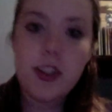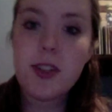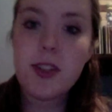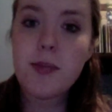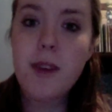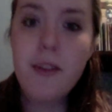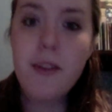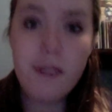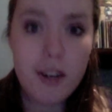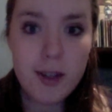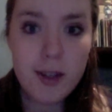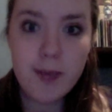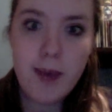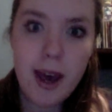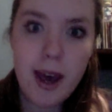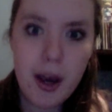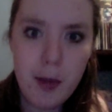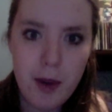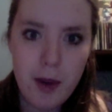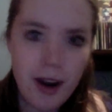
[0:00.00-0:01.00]
is my first
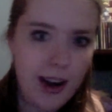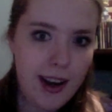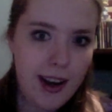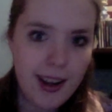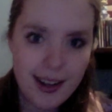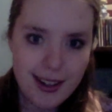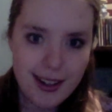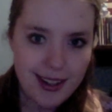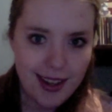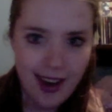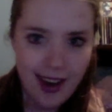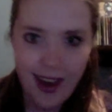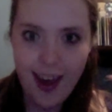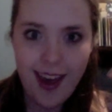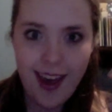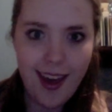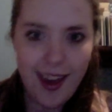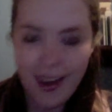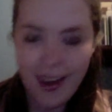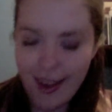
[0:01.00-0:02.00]
MAC product.
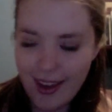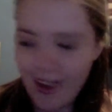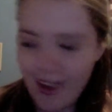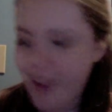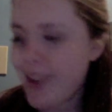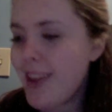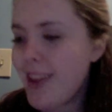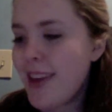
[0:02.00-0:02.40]
Yay!